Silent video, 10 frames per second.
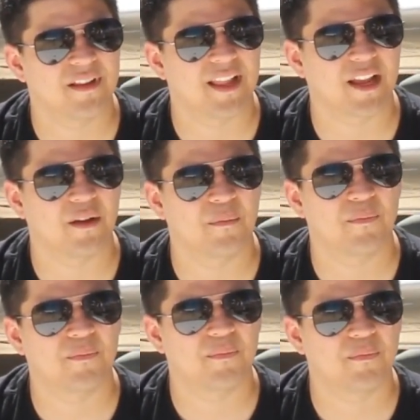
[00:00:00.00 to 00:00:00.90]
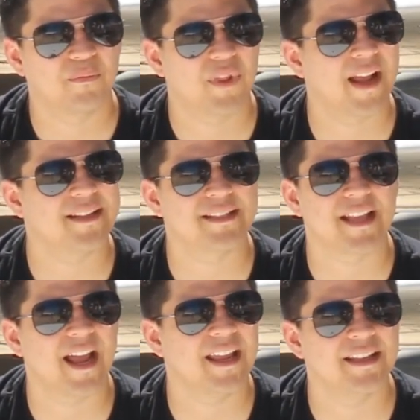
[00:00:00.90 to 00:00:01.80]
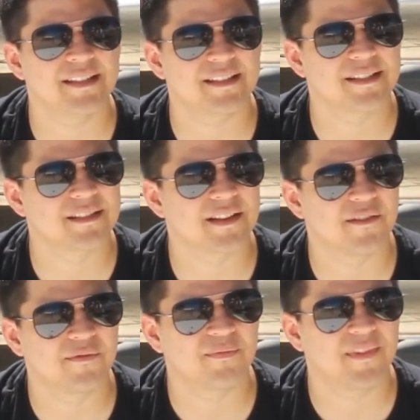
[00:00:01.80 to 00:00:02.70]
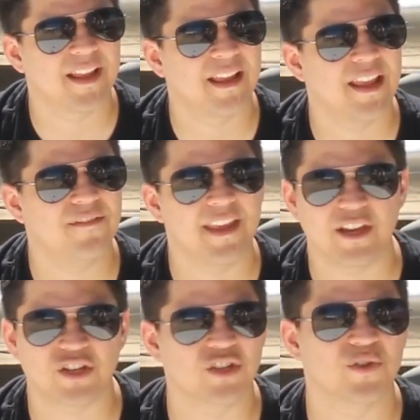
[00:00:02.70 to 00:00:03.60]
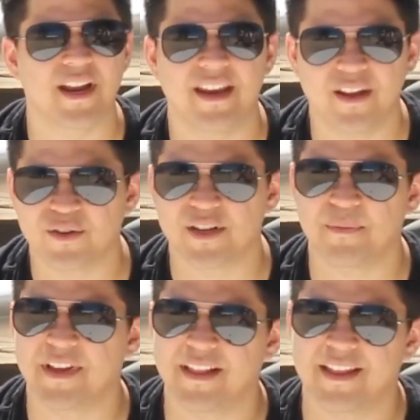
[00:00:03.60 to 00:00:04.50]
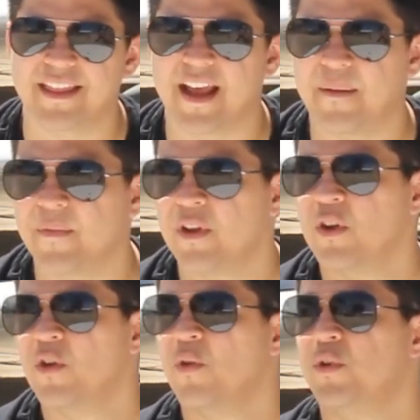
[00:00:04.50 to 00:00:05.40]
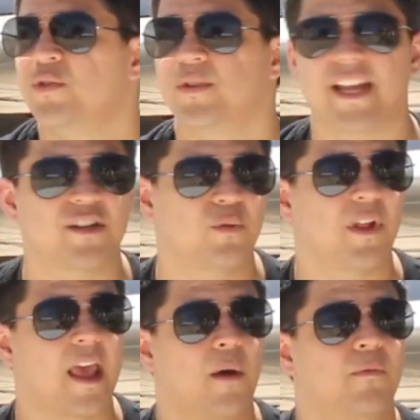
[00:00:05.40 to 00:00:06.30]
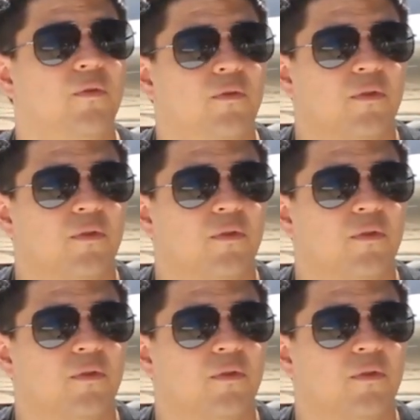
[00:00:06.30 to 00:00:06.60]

like applied science of aviation training or something like that, which was actually really helpful